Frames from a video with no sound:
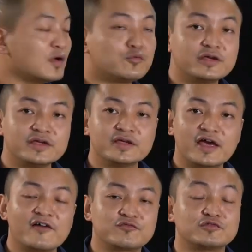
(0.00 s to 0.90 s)
we
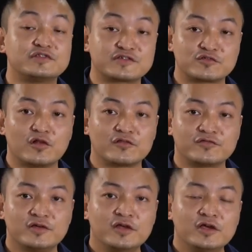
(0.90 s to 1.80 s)
have to
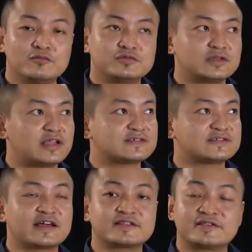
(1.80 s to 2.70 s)
dissolve. Let's
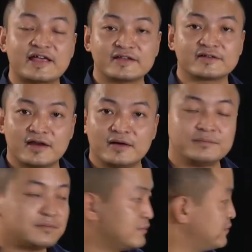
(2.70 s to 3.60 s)
take 10 gram.